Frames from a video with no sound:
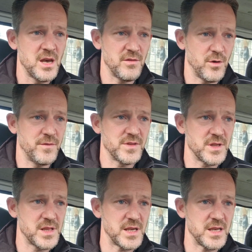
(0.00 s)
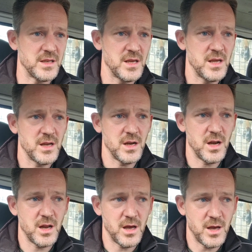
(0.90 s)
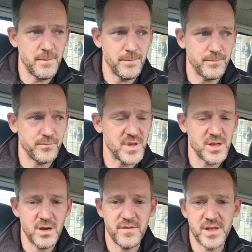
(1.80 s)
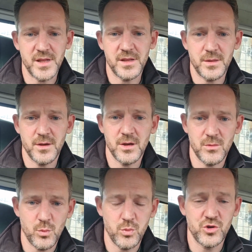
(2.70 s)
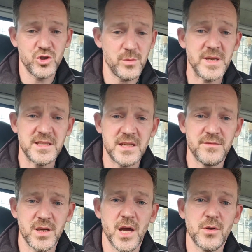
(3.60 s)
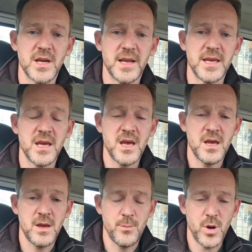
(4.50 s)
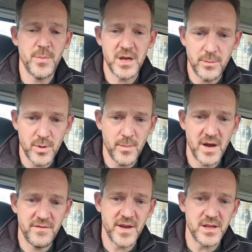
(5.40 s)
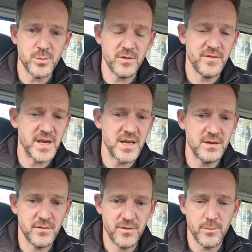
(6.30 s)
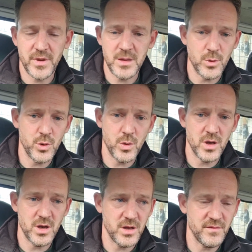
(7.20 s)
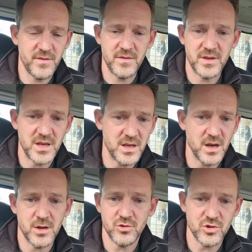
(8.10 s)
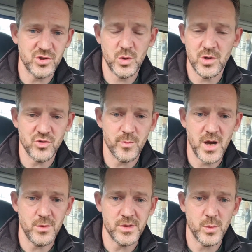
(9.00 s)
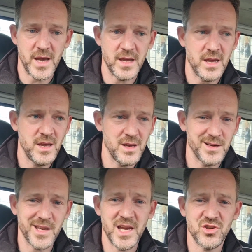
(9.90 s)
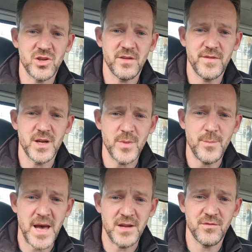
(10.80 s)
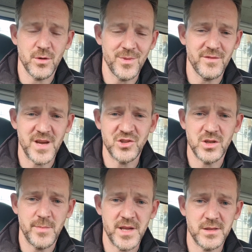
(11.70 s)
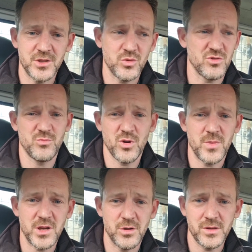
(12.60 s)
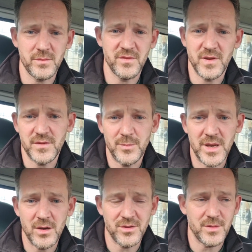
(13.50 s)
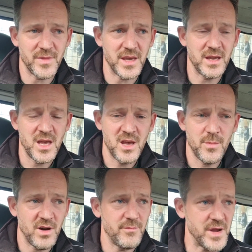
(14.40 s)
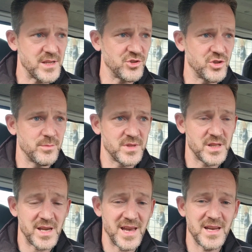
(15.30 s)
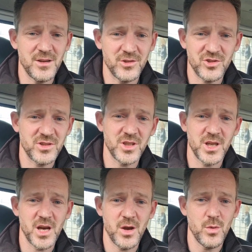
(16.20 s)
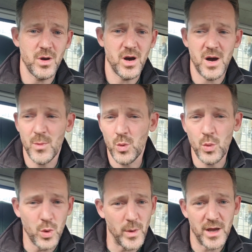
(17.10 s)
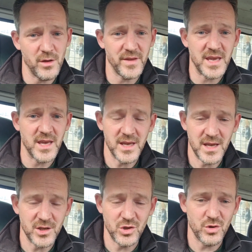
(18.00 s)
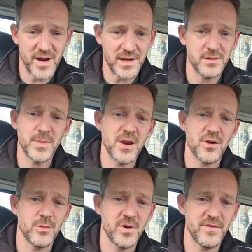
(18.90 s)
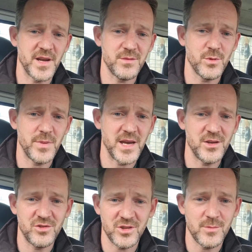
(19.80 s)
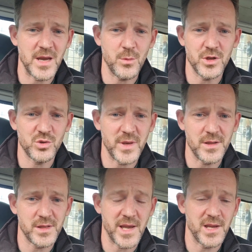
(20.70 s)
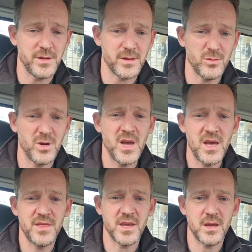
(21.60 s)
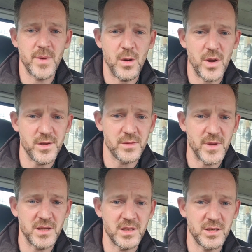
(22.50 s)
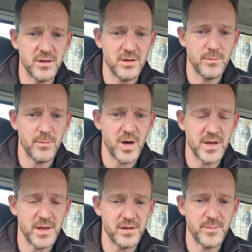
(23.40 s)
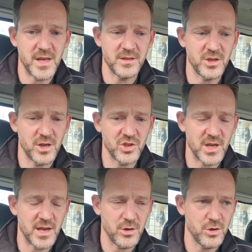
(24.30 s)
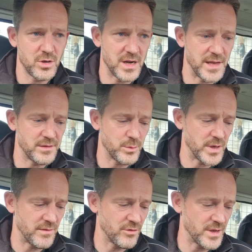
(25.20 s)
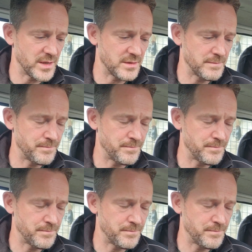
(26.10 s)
I've often seen services that should be delivered locally popping up on my Facebook feed from people who are 50, 100, 200 miles away, and occasionally I feel a bit bad for them when I'm actually messaged, which probably cost them 50p or something, but I've messaged them to say, hey look, just so you know, I'm all the way over here and your ad is appearing on my Facebook page, so you may want to tweak the settings or think about where you're spending your marketing spend, you know, check out Google Ads or whatever it is.